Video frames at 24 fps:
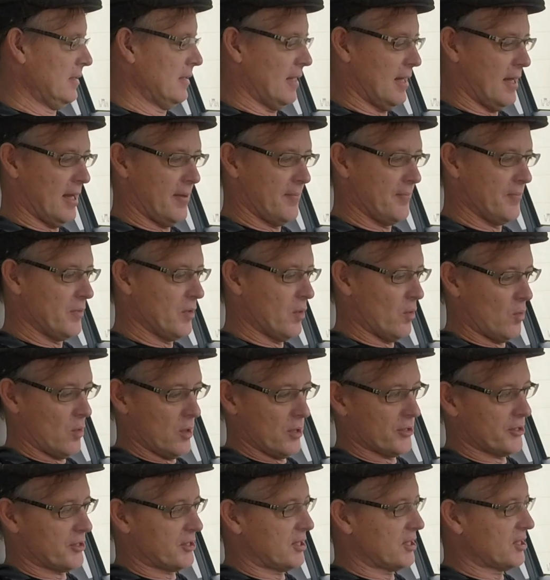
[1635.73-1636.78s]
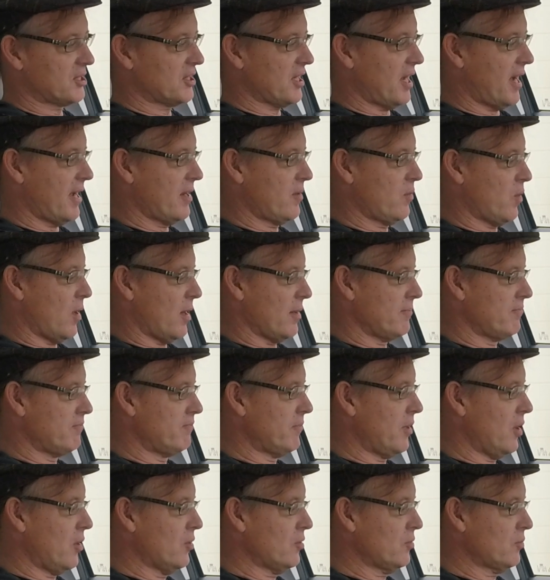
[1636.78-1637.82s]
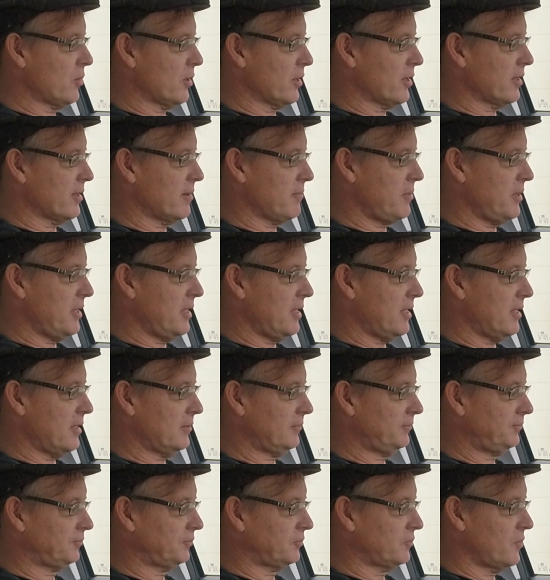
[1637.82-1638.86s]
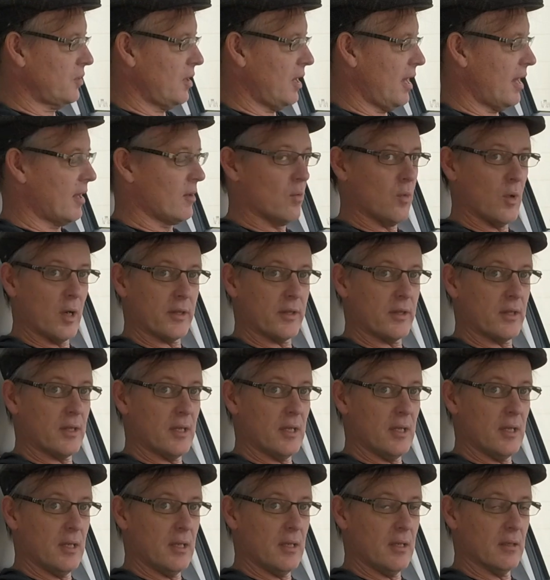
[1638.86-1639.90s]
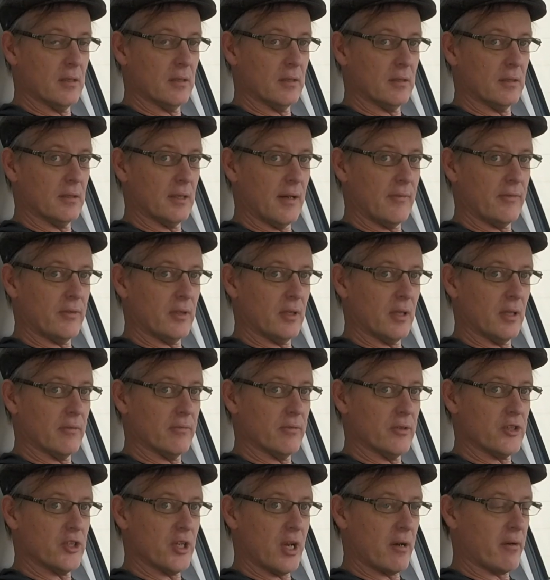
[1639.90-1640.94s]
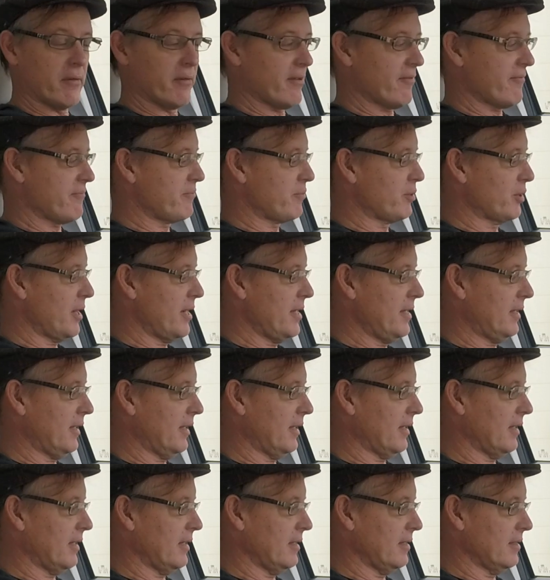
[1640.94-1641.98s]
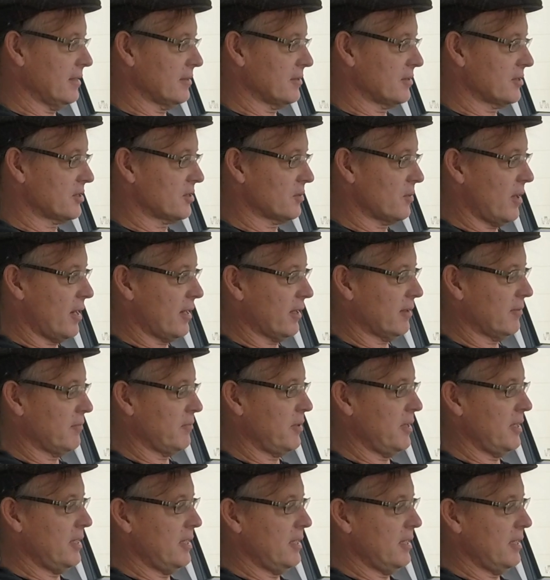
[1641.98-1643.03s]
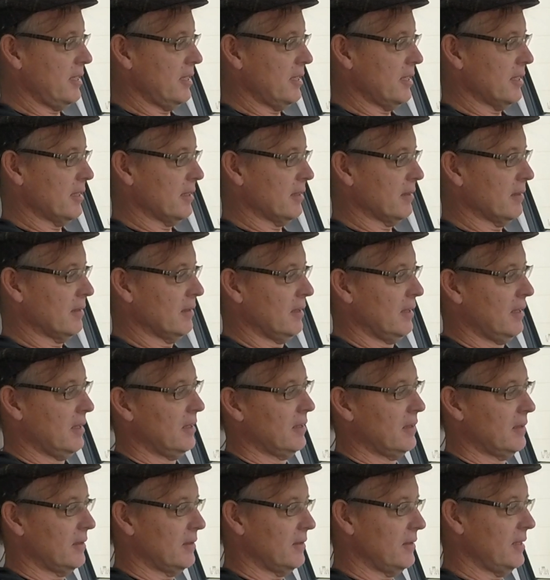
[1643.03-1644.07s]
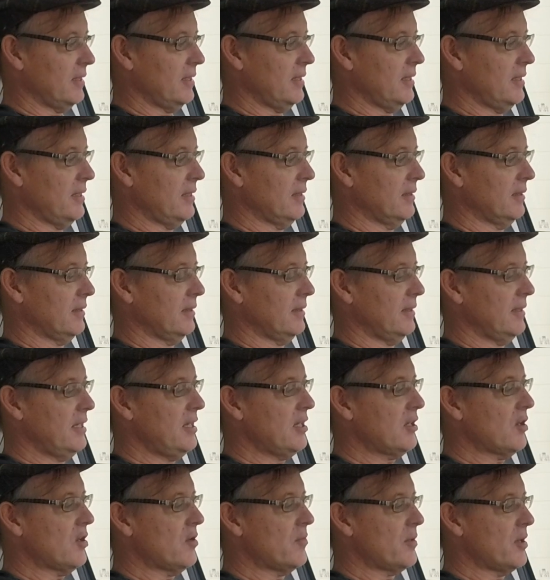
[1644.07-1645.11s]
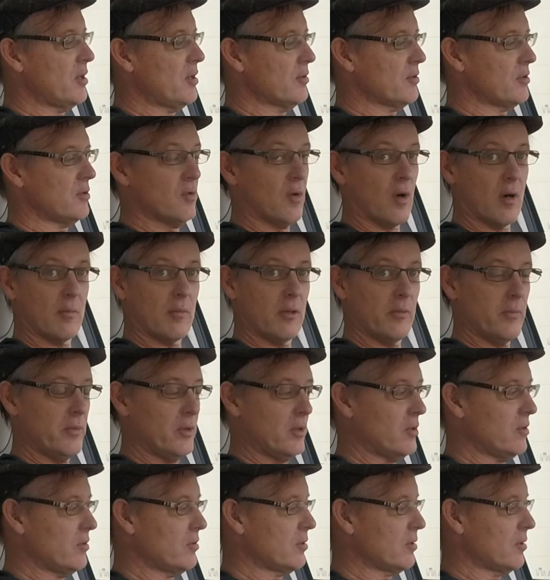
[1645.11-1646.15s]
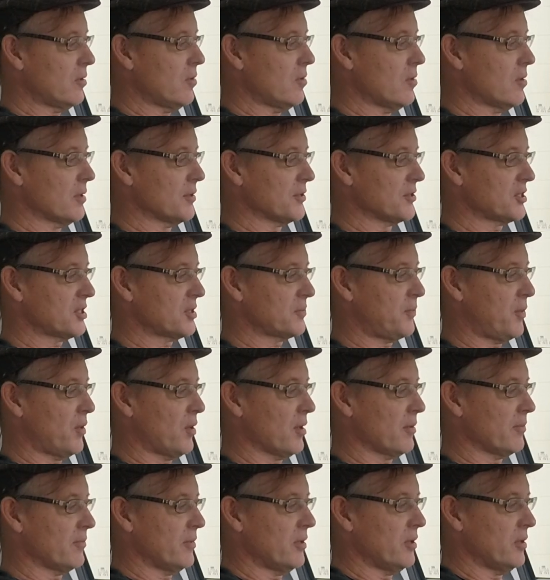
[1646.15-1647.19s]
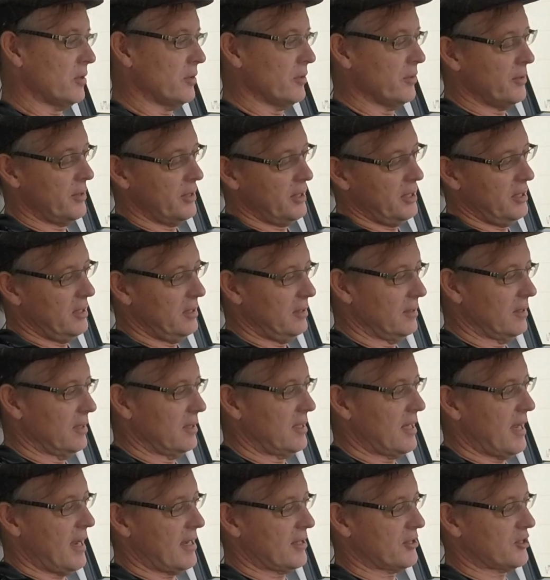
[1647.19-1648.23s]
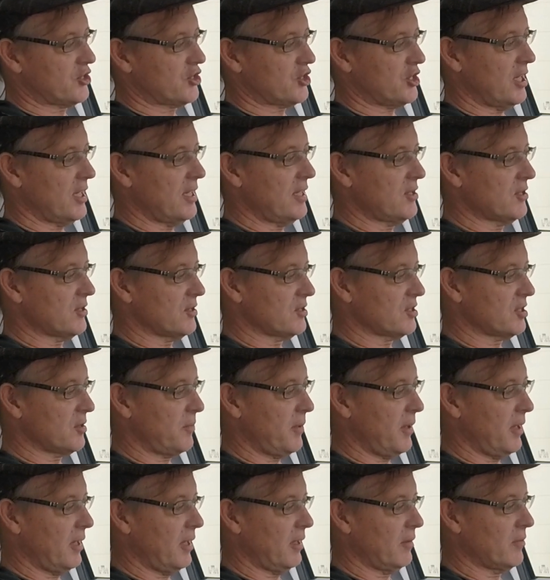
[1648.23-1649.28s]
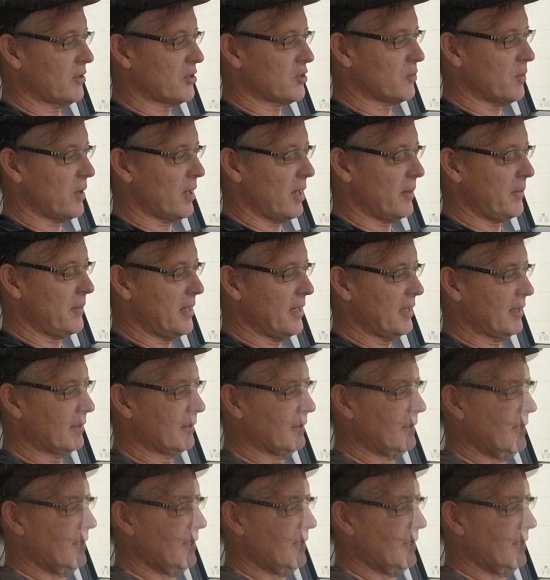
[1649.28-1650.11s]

We'll decide what mode we're going to be in and what the level of regenerative braking is. So I can be in the eco mode, normal mode, or sport mode. The dash changes depending which one I'm in.